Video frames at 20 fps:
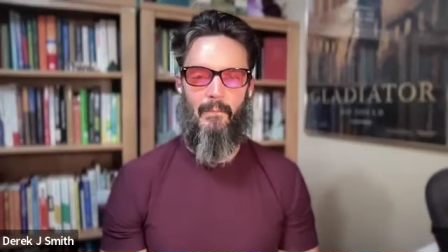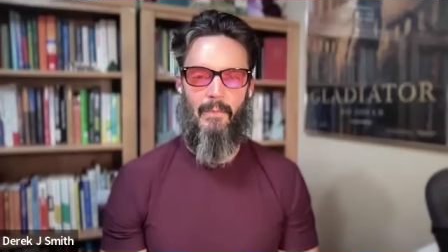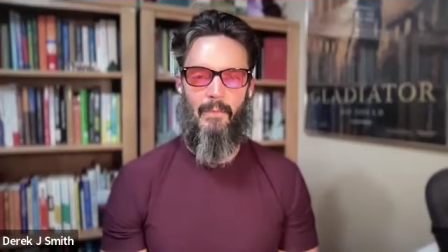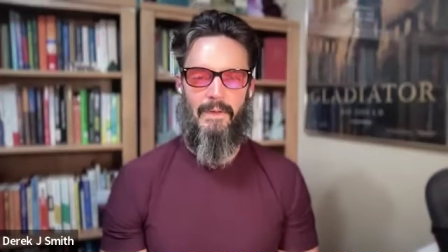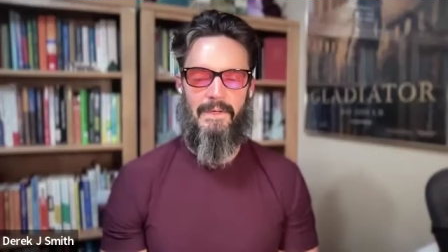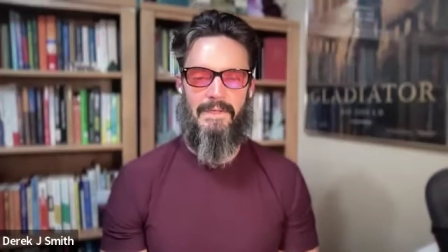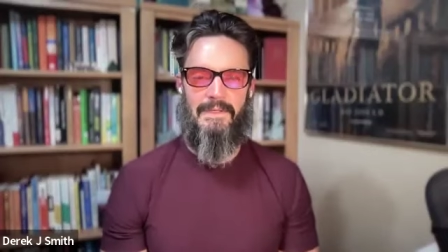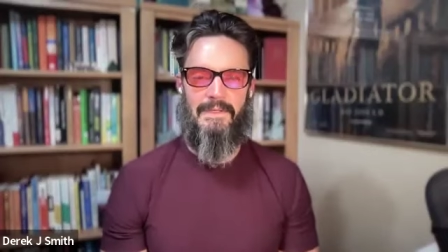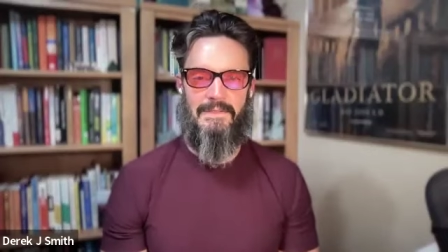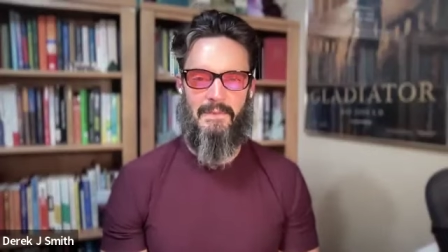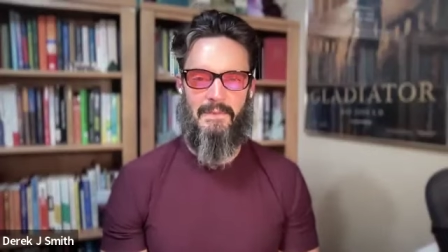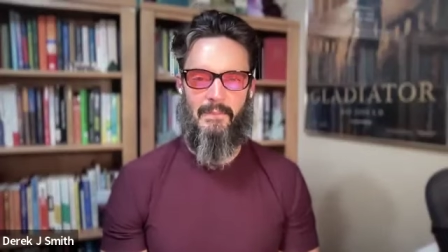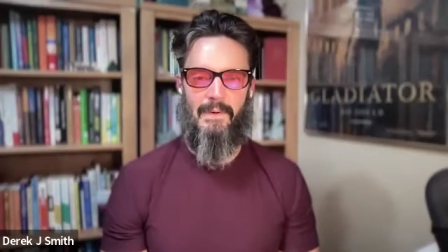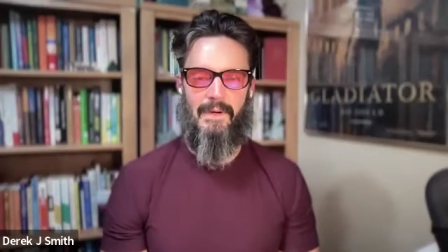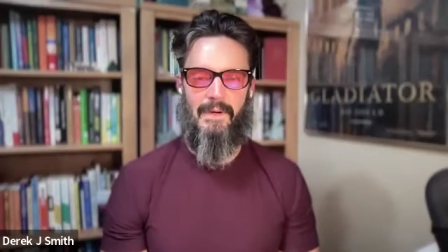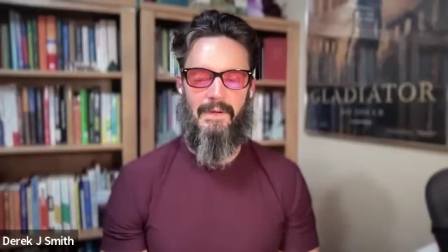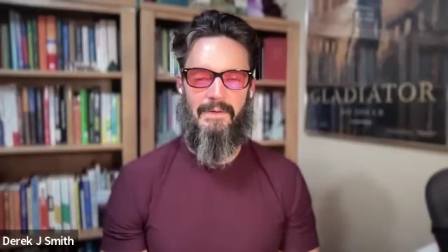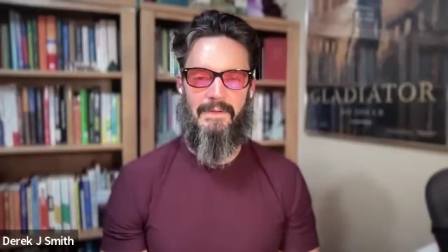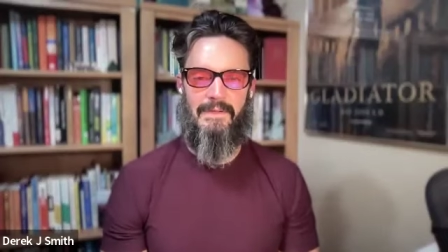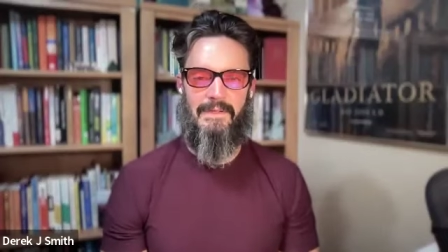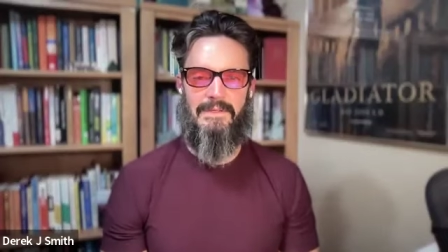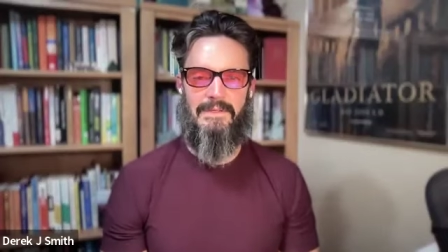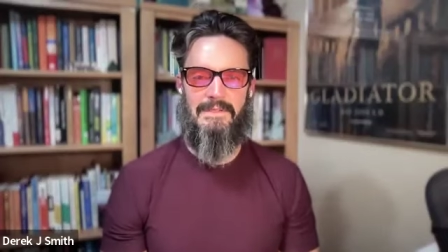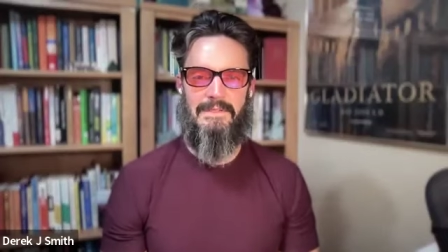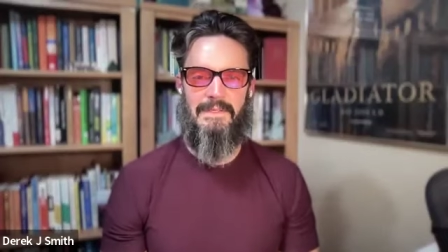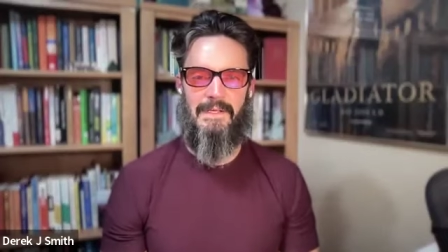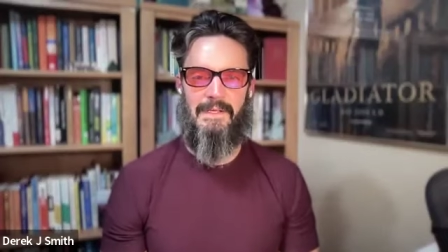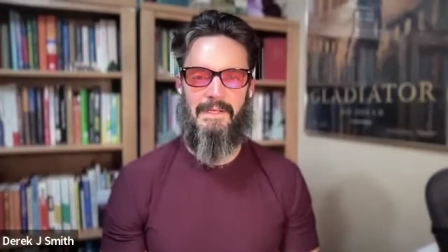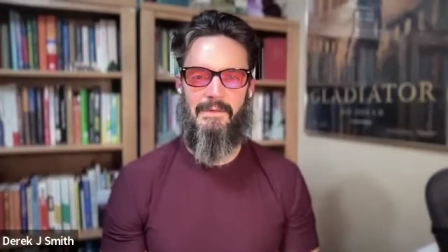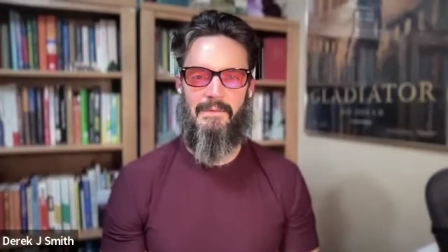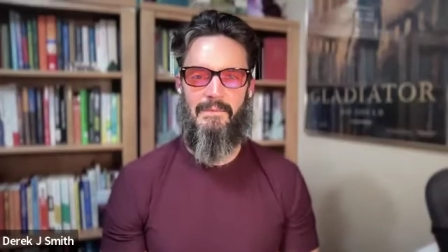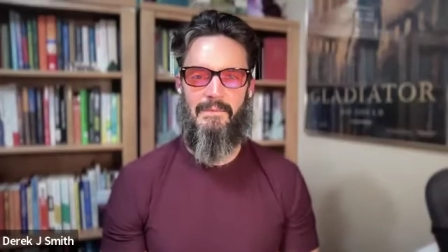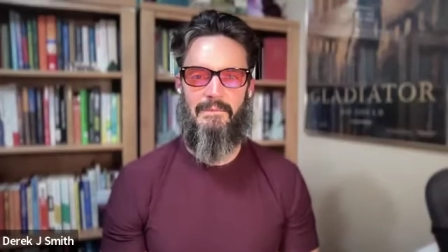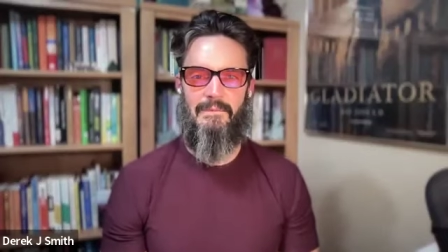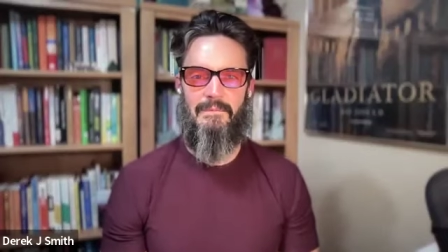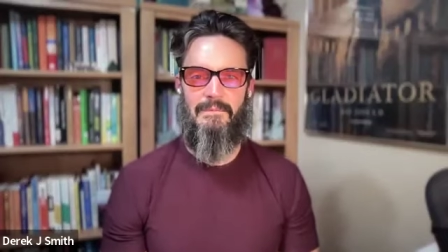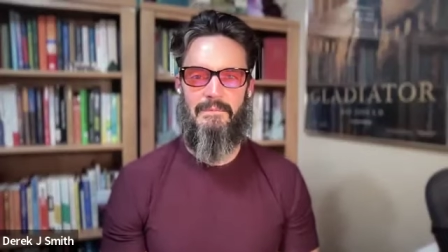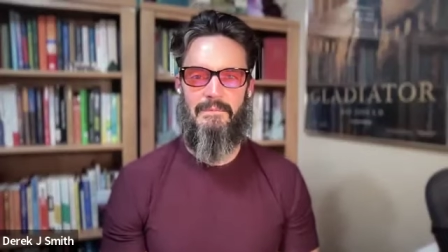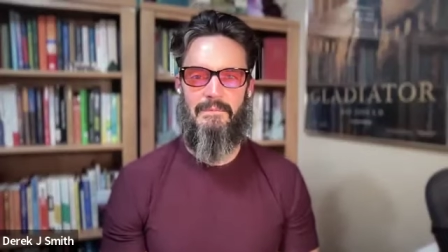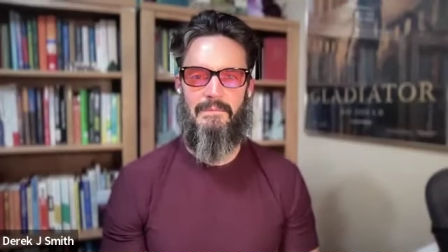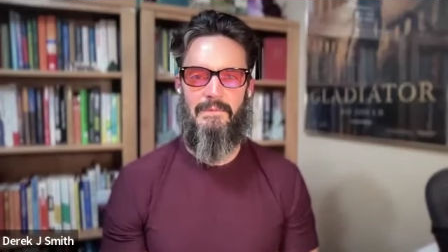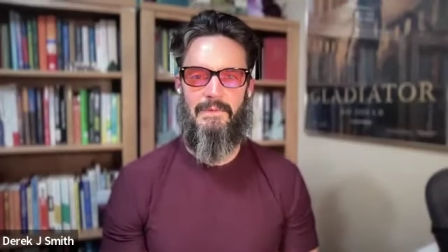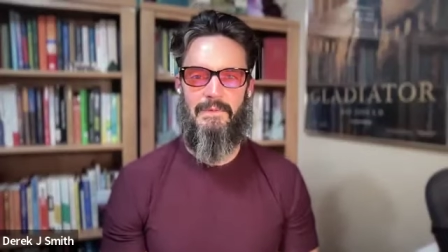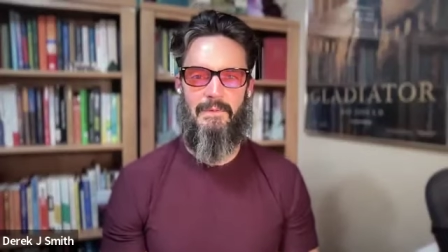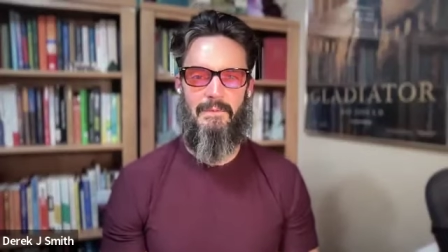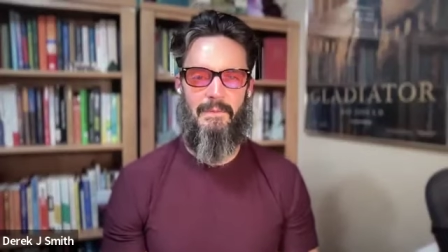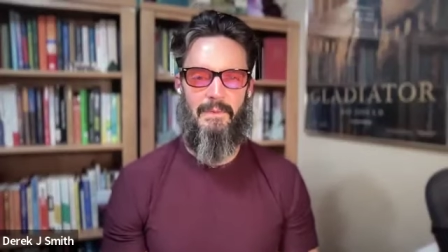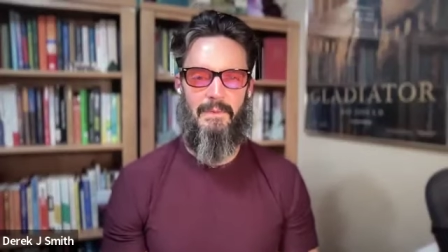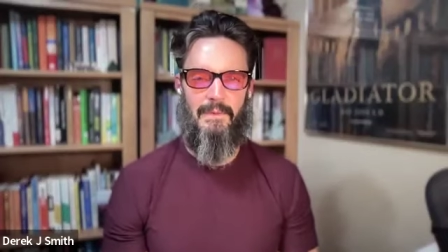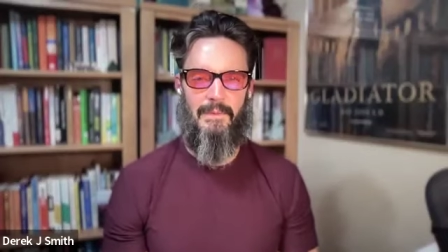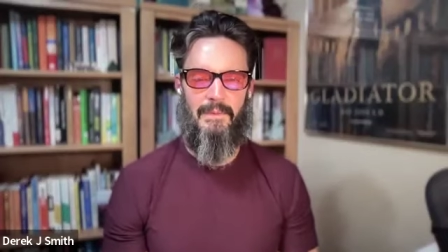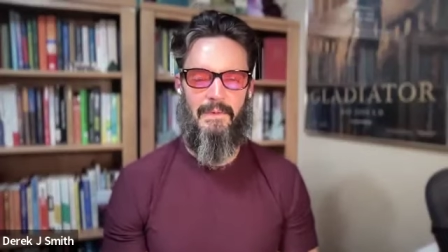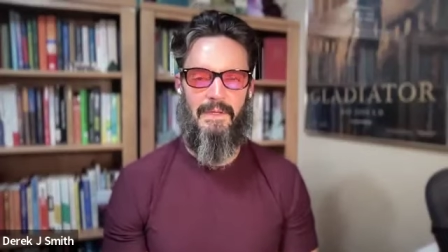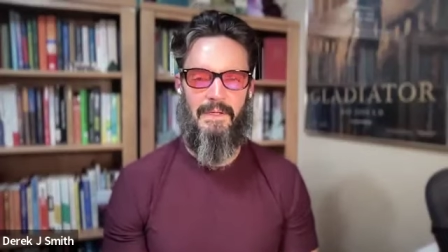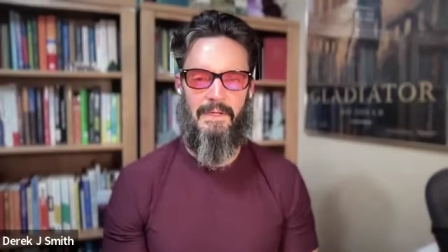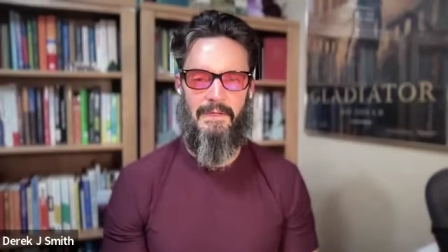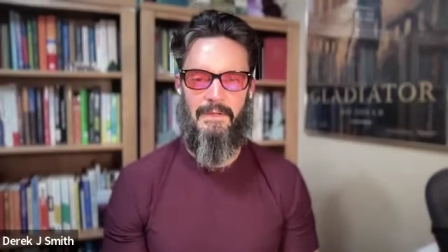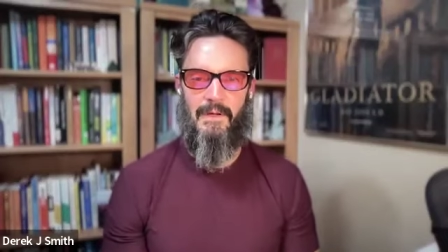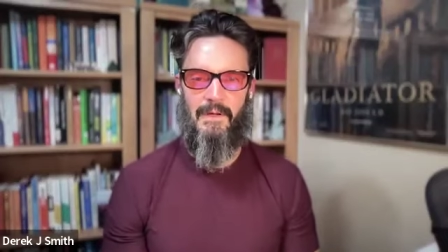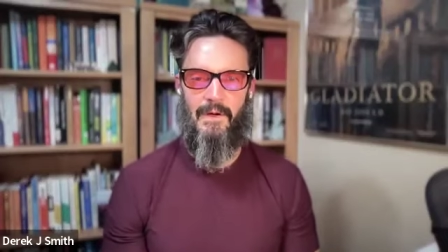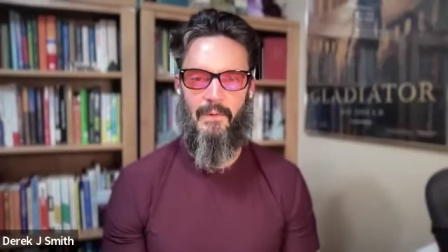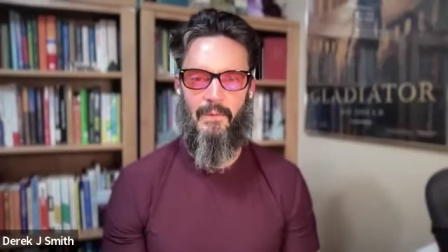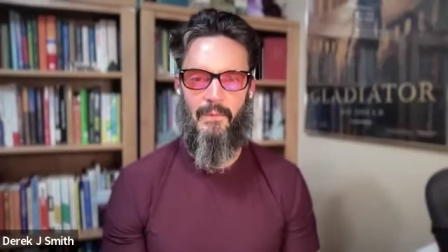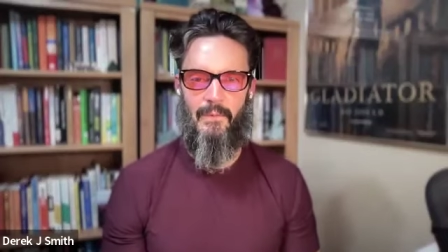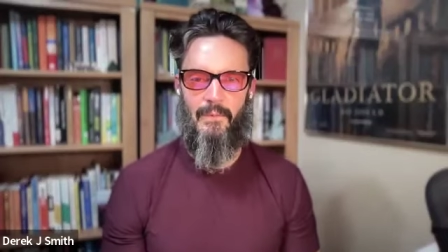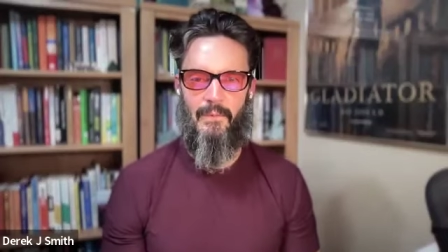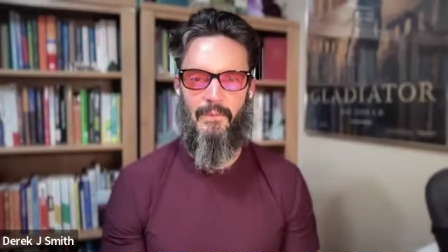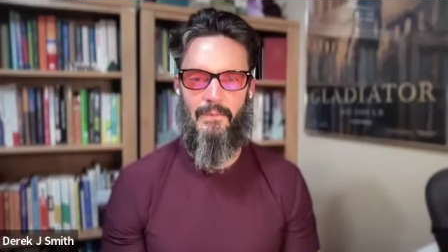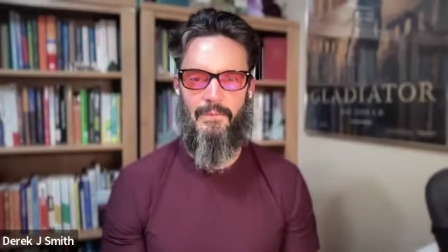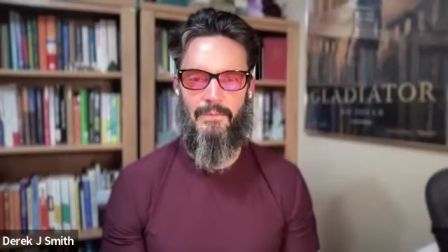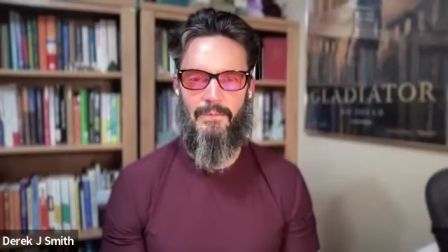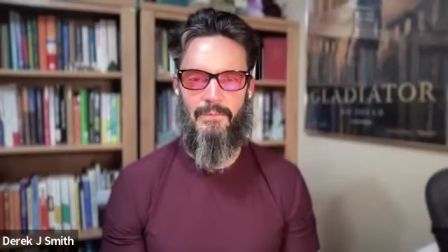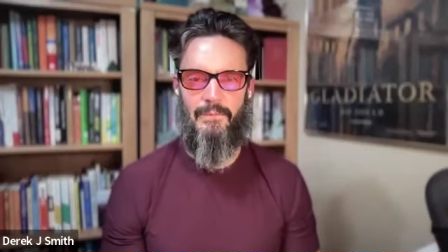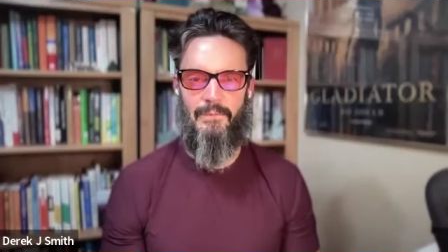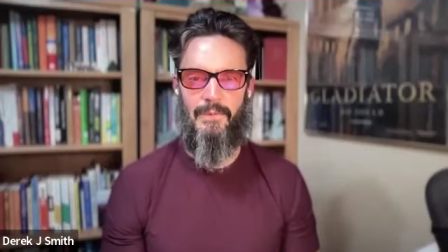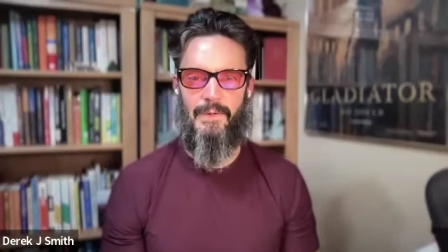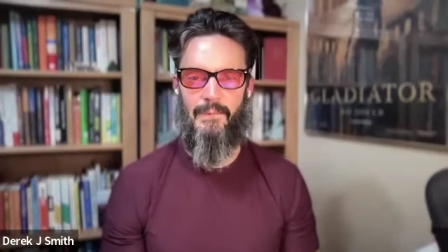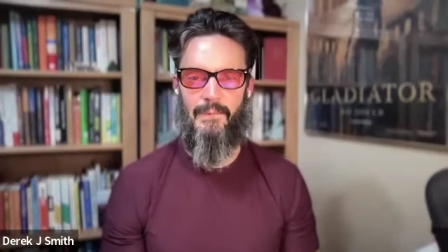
what is awareness? Like, do we really know